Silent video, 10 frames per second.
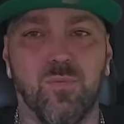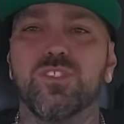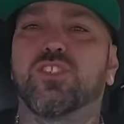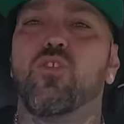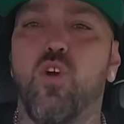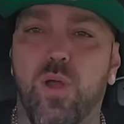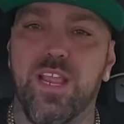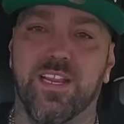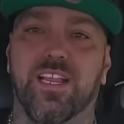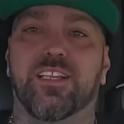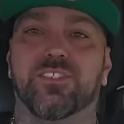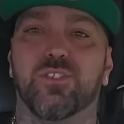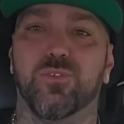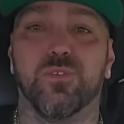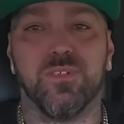We're just going to go and get
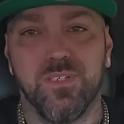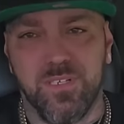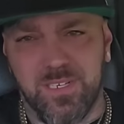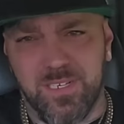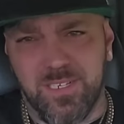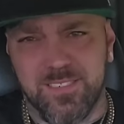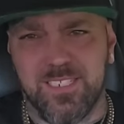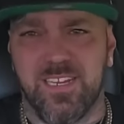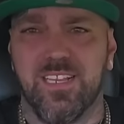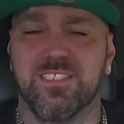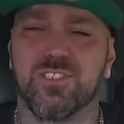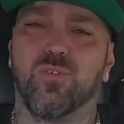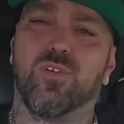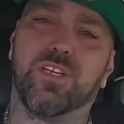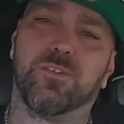into today's
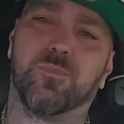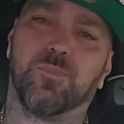story.